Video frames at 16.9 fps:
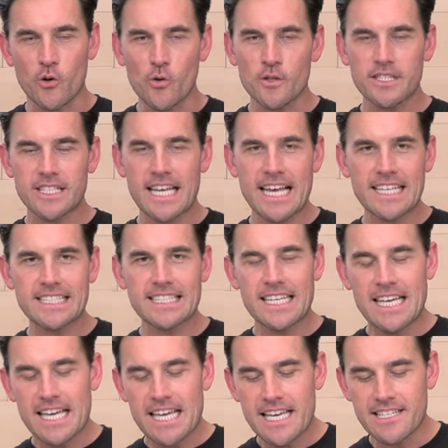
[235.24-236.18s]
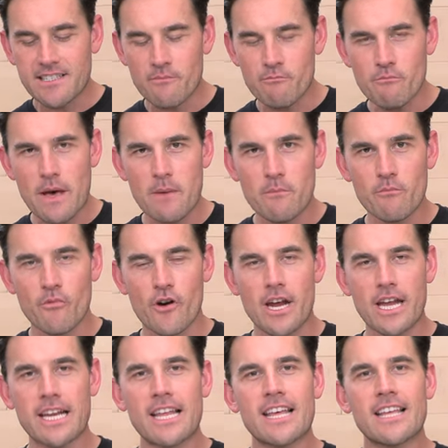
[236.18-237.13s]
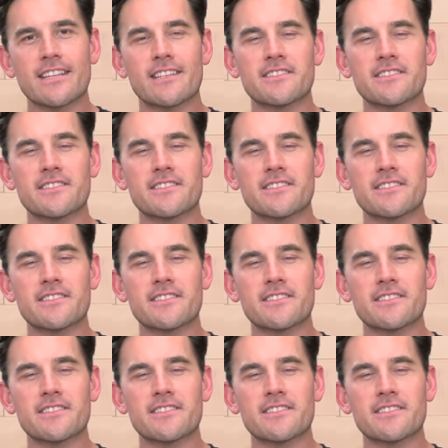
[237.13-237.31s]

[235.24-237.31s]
Gore-Tex is a membrane